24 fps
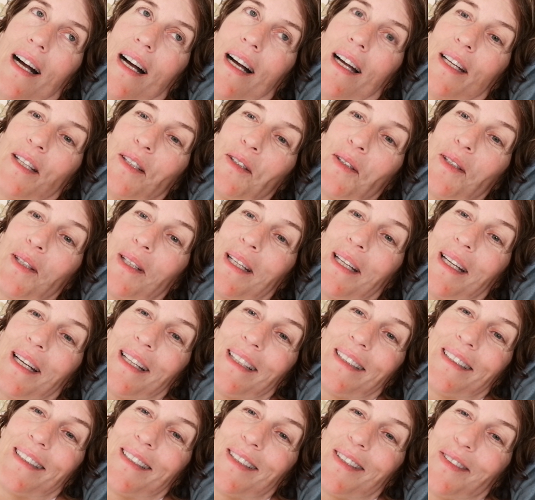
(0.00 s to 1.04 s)
I,
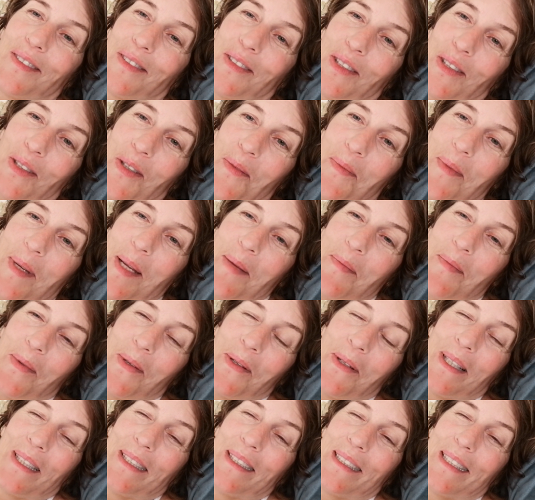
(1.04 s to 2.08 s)
at so many
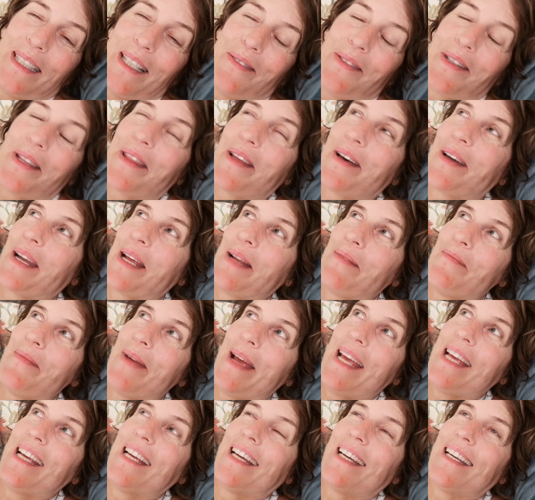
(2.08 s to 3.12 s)
points, never thought I'd
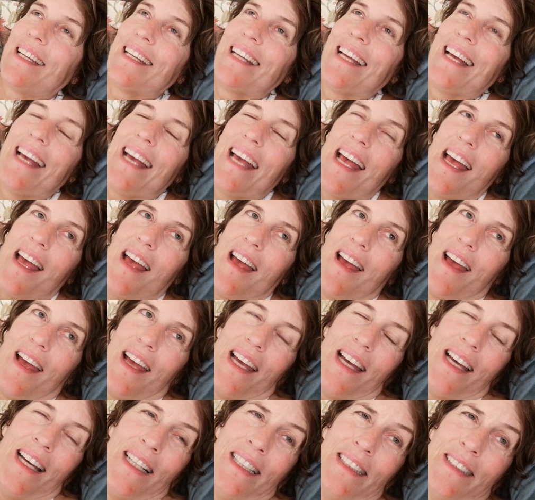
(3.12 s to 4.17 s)
make it.
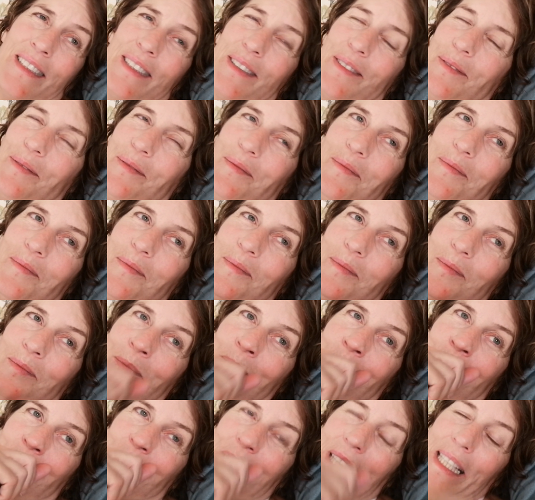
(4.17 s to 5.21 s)
And
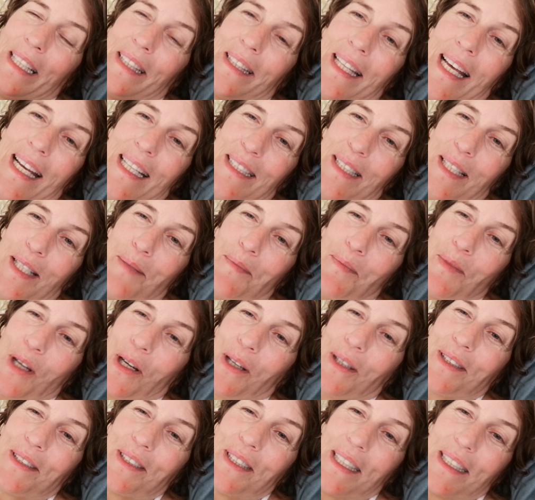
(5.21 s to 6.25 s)
in that deep
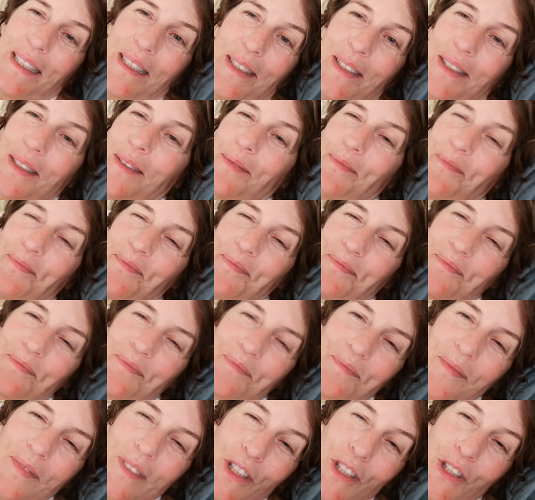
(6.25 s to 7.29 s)
darkness,
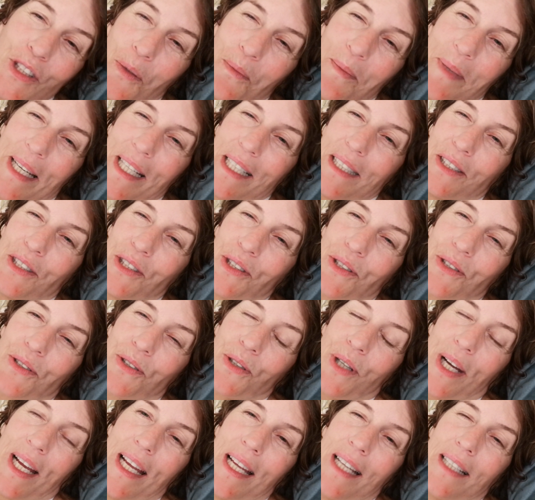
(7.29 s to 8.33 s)
so many
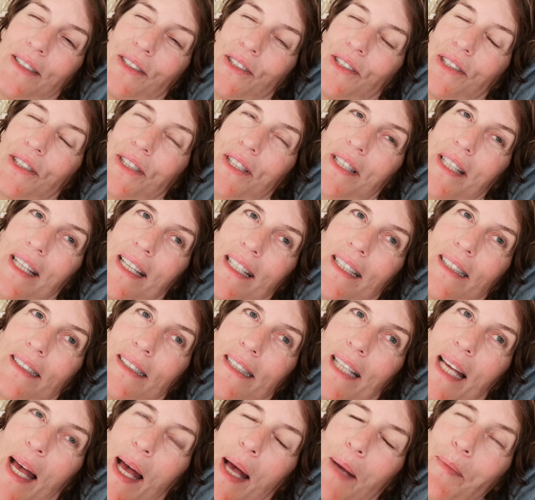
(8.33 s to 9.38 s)
strange
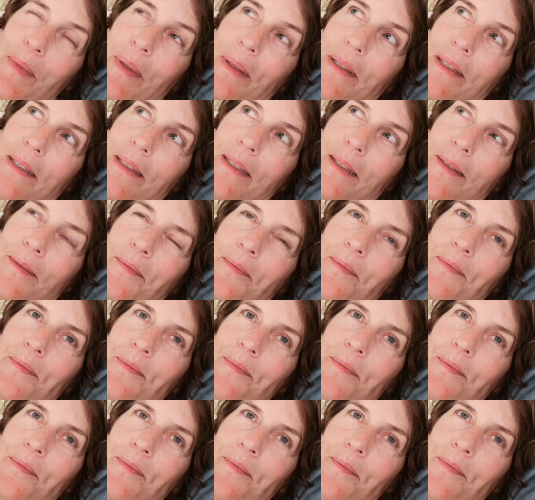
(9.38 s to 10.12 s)
things happened.